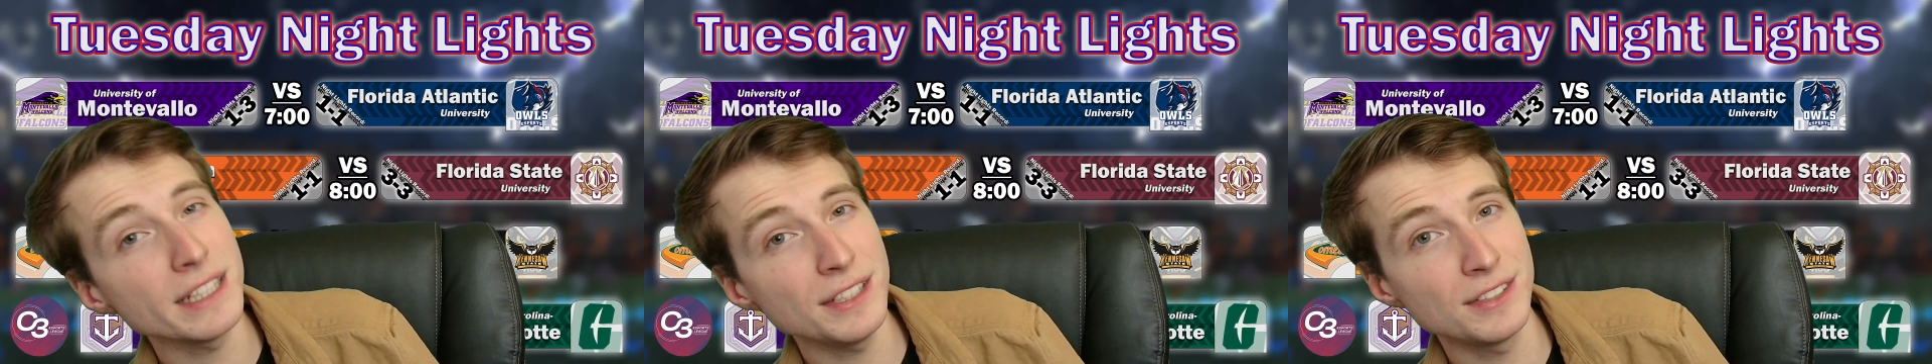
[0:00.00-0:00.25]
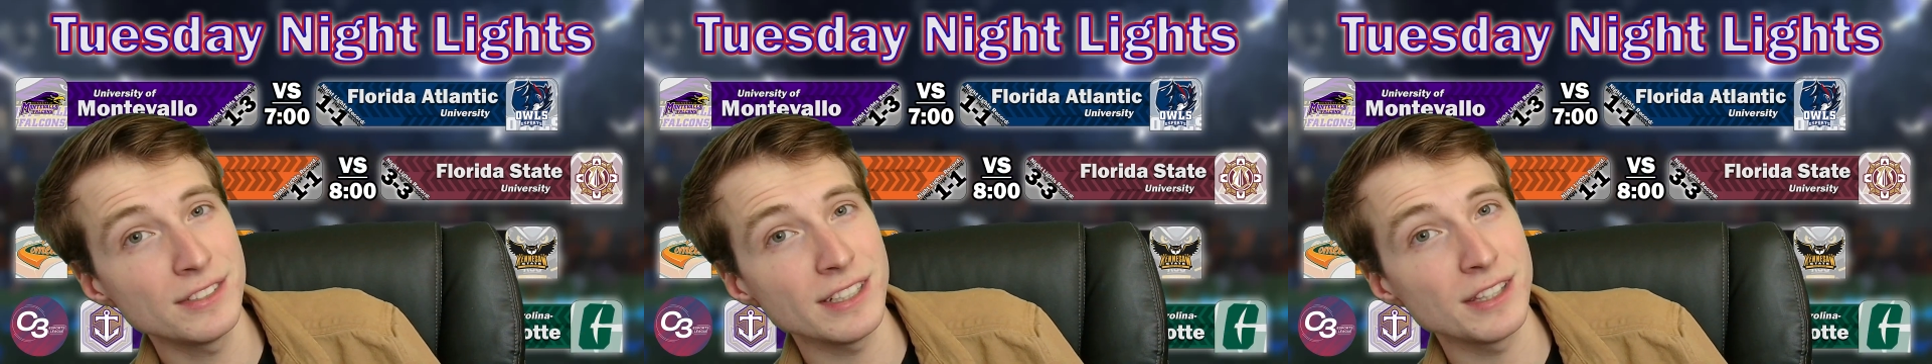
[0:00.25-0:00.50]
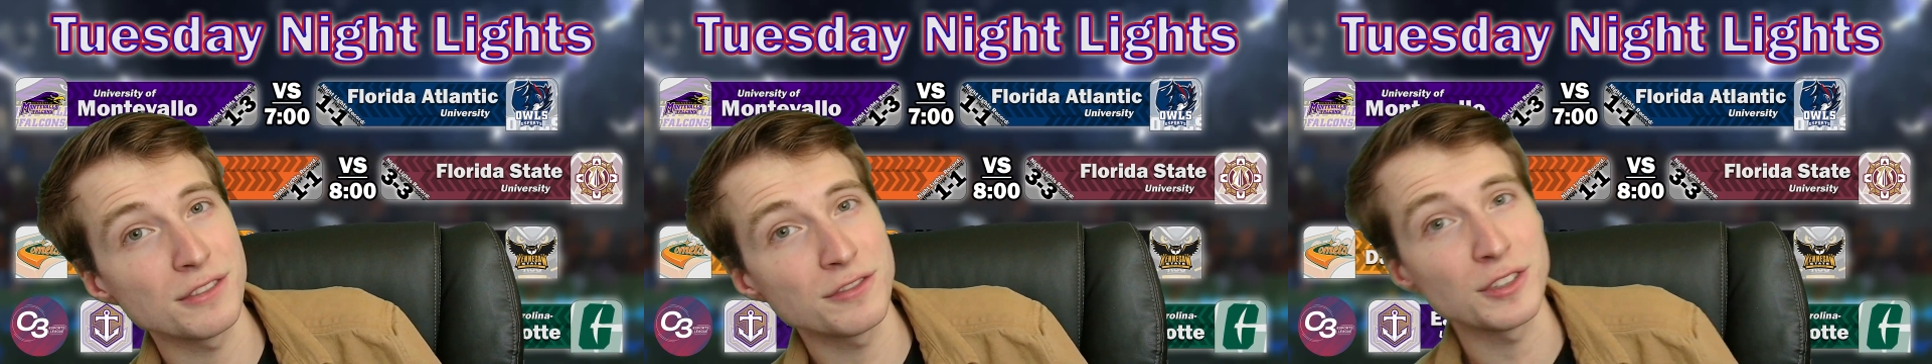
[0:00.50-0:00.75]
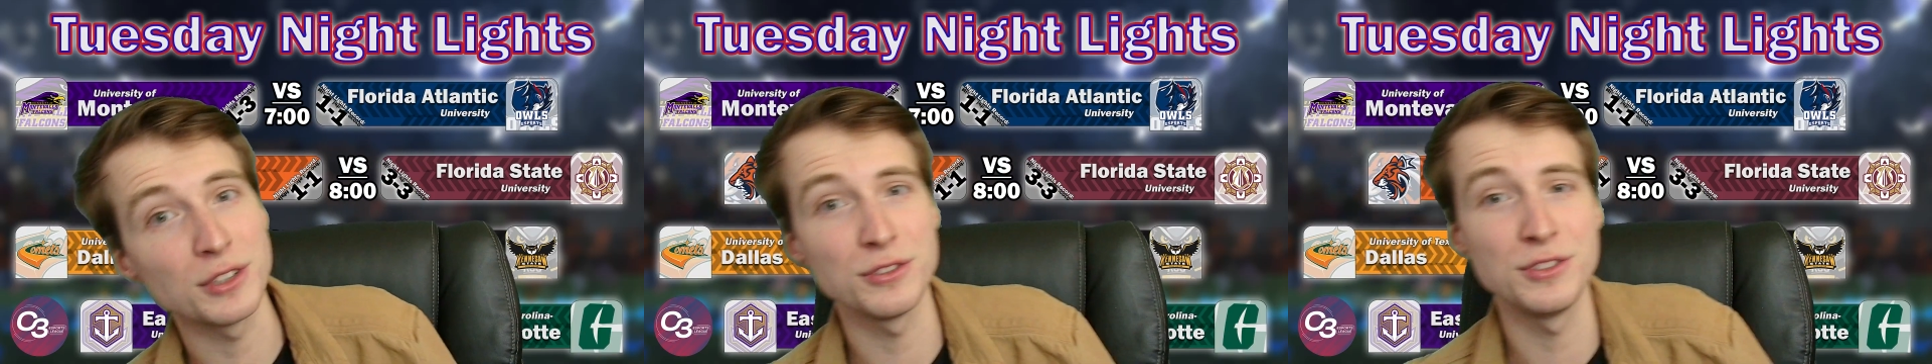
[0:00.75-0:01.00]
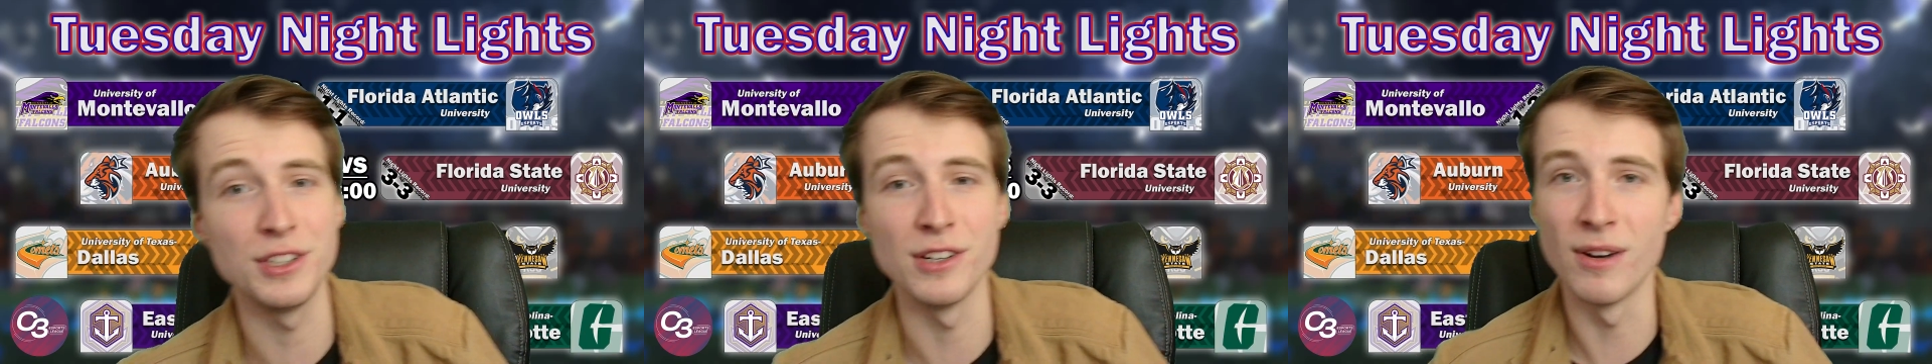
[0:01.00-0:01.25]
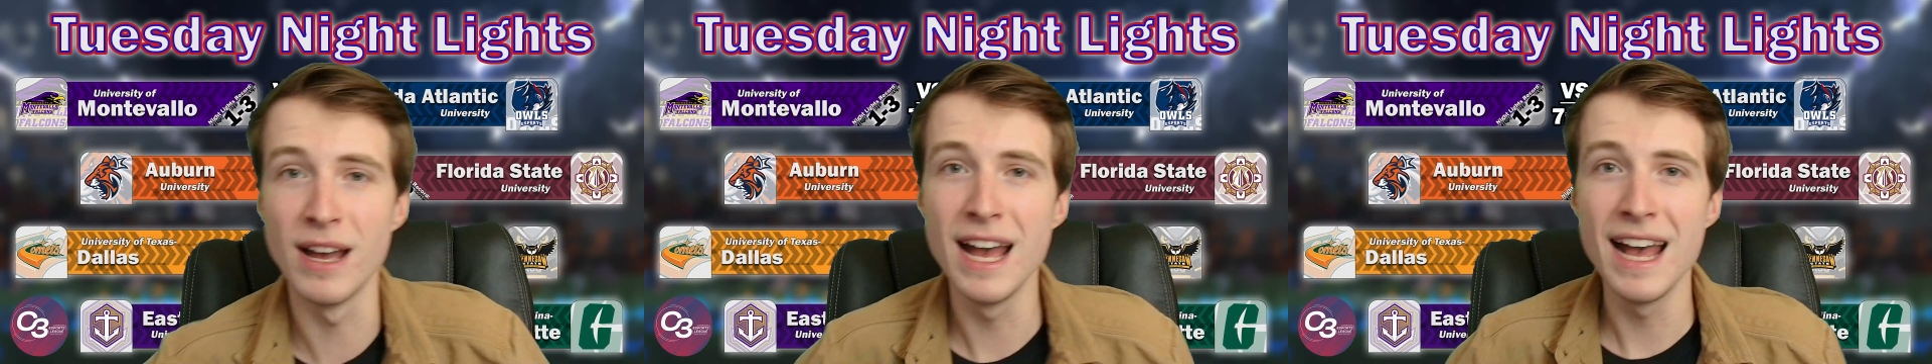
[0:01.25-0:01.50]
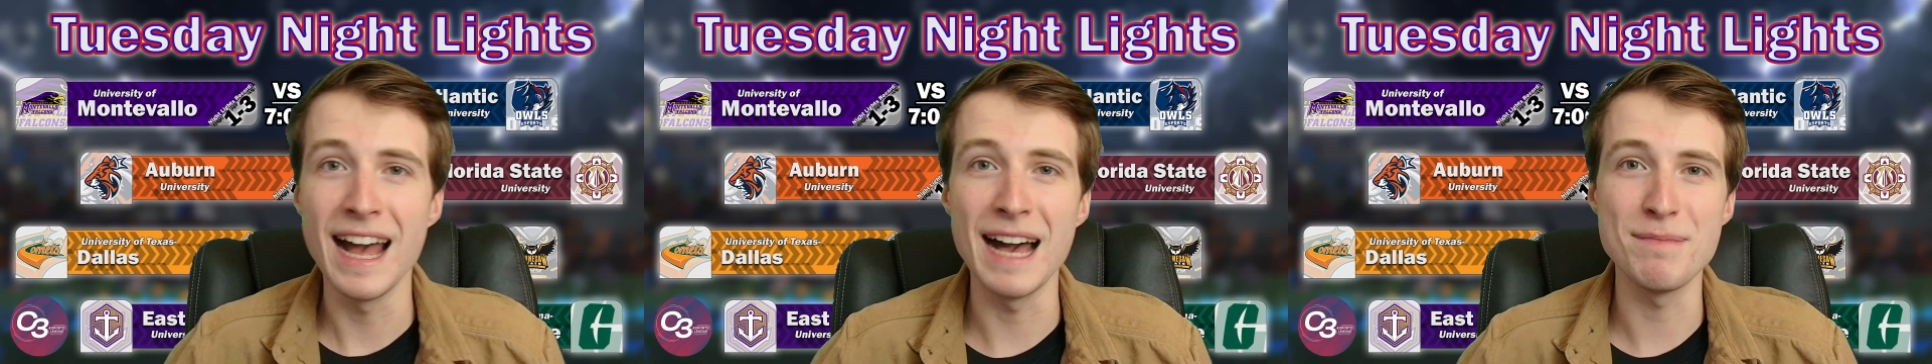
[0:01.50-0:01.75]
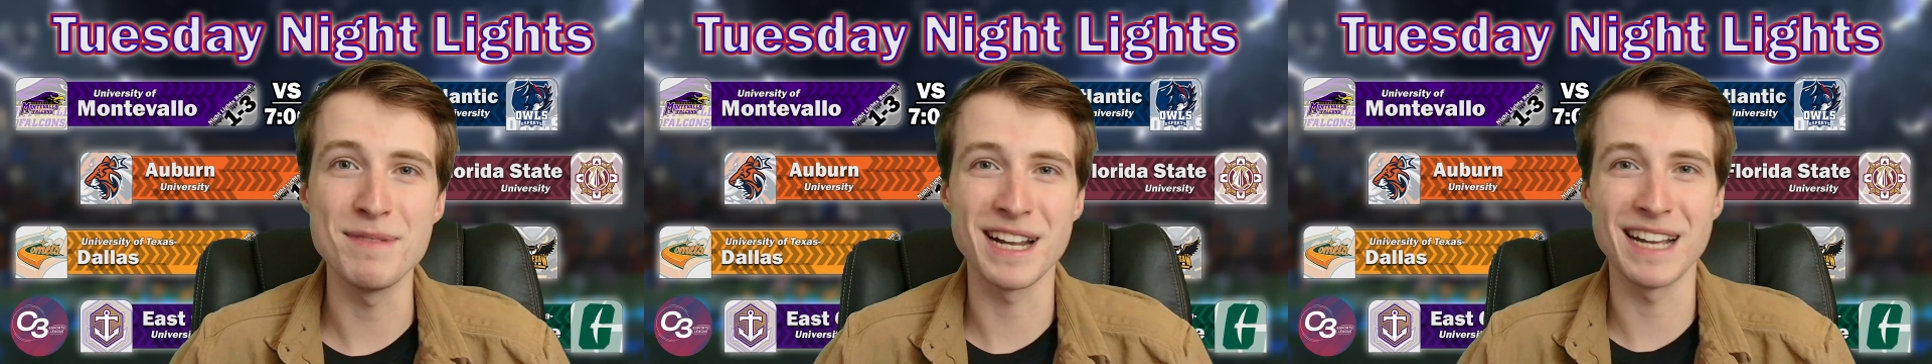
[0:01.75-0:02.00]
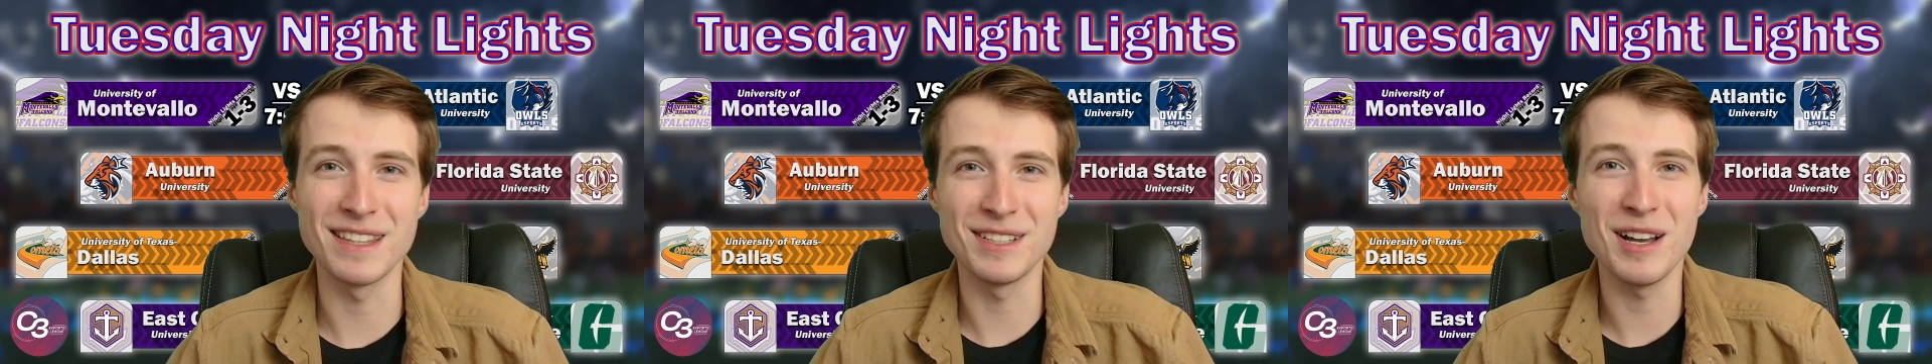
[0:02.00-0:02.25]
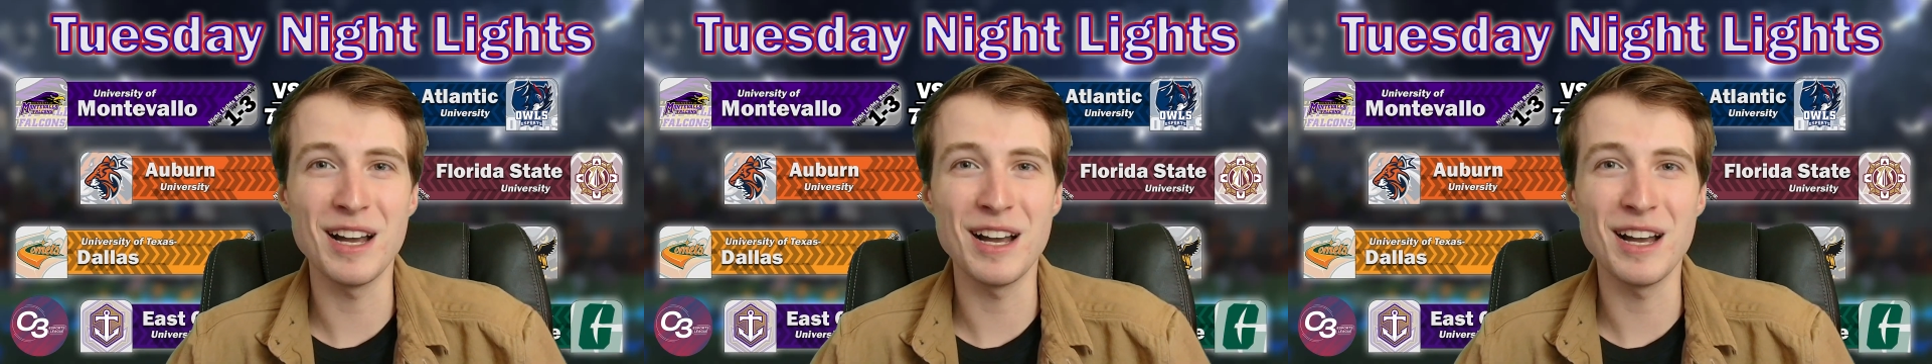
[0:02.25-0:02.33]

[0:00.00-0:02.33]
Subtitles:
least see the first 2 happening at the